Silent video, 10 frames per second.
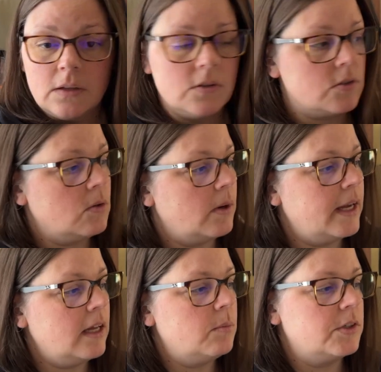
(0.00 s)
So I
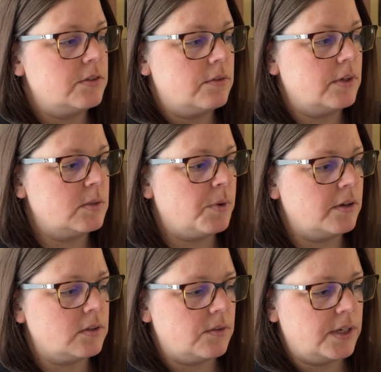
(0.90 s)
had a bunch of threads
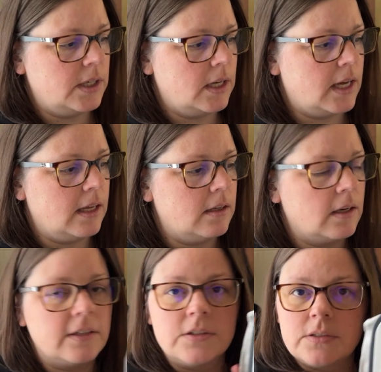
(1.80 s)
parked already, and
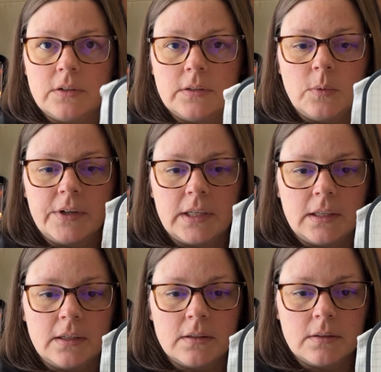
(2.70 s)
I just started
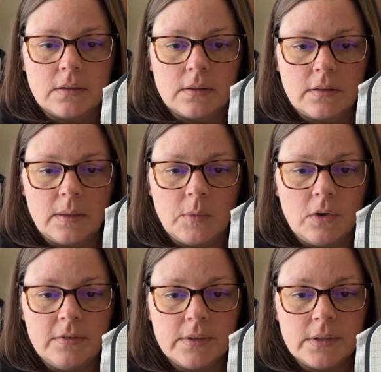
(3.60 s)
working them
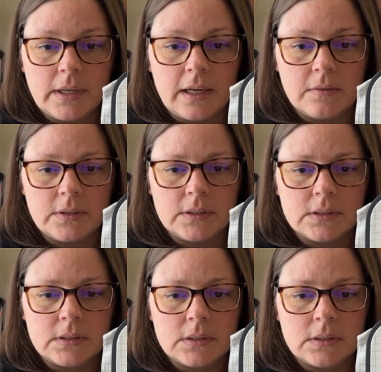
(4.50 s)
over. I
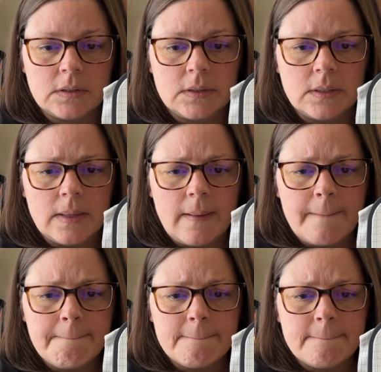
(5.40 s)
haven't,
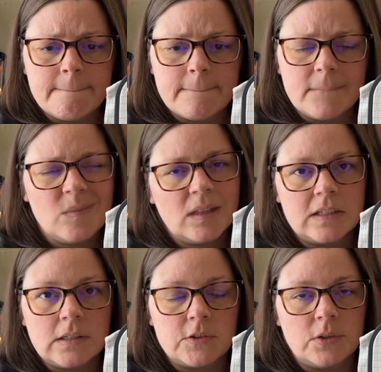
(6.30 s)

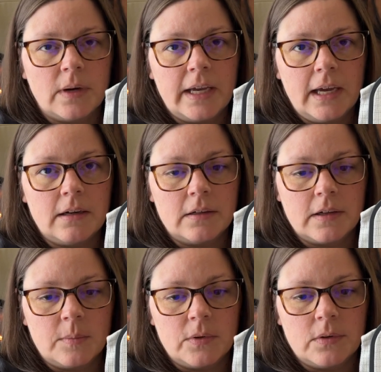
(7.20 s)
that's not true. I added a
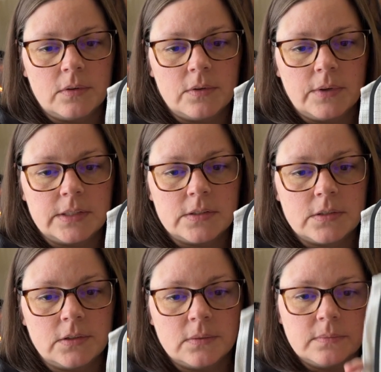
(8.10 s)
couple threads
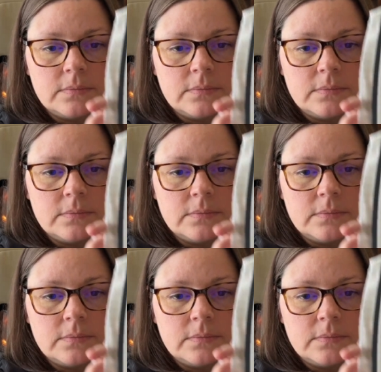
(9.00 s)
too.